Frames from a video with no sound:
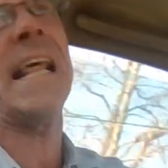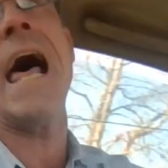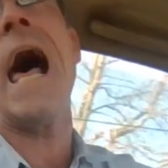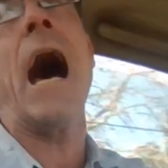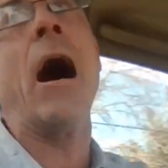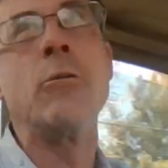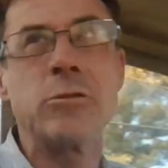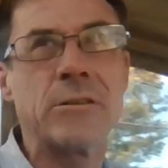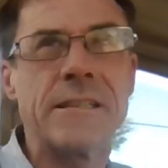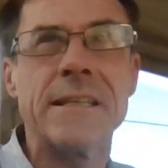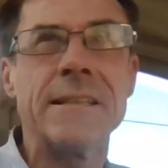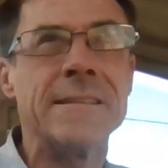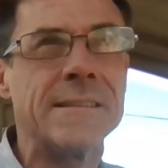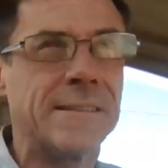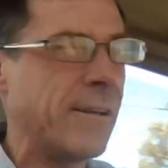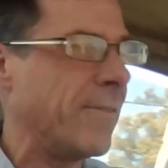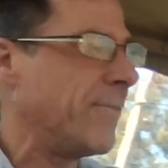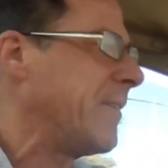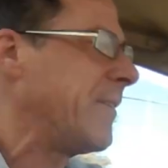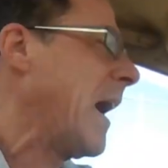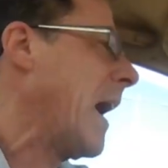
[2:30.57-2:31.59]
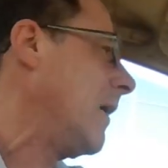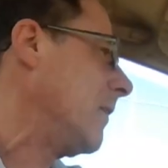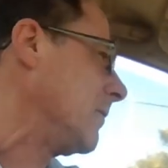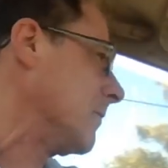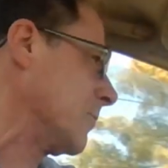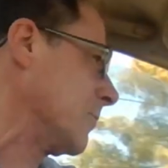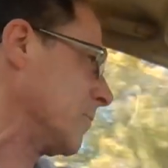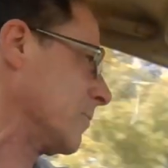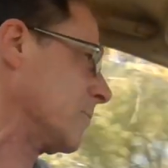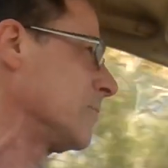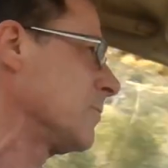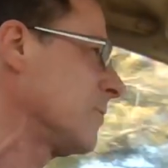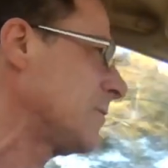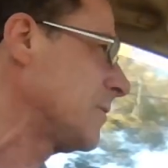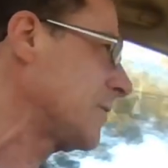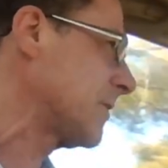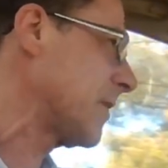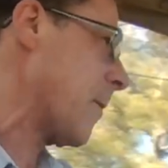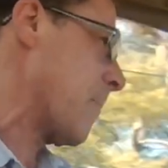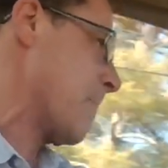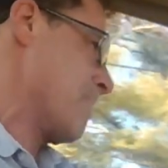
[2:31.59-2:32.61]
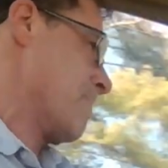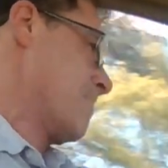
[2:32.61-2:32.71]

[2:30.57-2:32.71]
thousands of dollars.